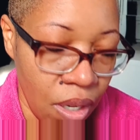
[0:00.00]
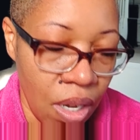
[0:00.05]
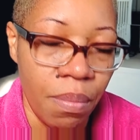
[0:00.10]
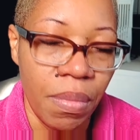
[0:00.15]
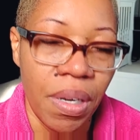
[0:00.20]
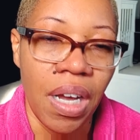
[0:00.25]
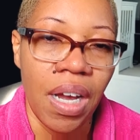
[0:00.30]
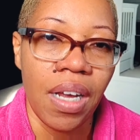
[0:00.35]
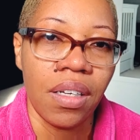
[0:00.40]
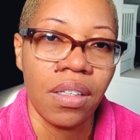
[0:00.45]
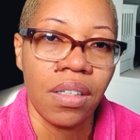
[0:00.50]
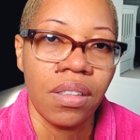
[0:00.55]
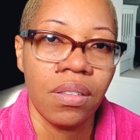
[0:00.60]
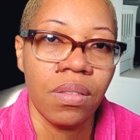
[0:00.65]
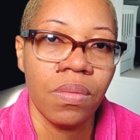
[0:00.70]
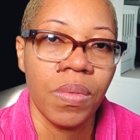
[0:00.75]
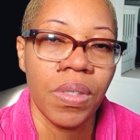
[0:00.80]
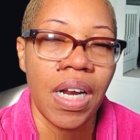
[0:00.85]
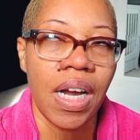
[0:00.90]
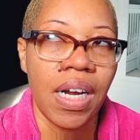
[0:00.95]
that.
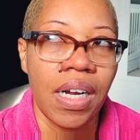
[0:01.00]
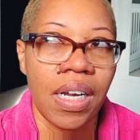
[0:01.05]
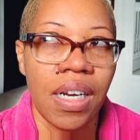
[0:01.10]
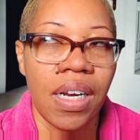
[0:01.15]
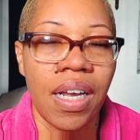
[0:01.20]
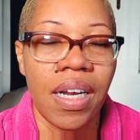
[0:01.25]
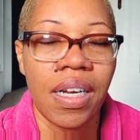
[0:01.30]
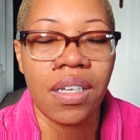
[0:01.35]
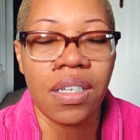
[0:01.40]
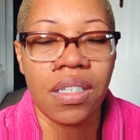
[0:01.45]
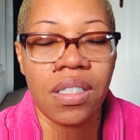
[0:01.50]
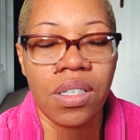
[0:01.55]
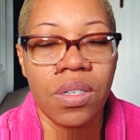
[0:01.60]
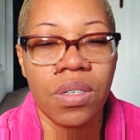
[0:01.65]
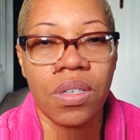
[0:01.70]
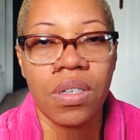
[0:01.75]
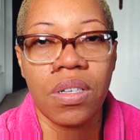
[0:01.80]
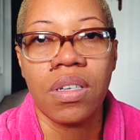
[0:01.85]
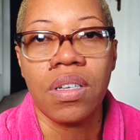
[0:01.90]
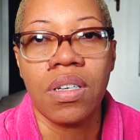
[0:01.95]
We're not connected
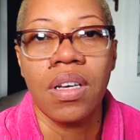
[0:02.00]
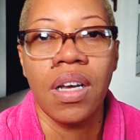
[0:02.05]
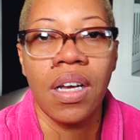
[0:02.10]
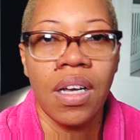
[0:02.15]
to,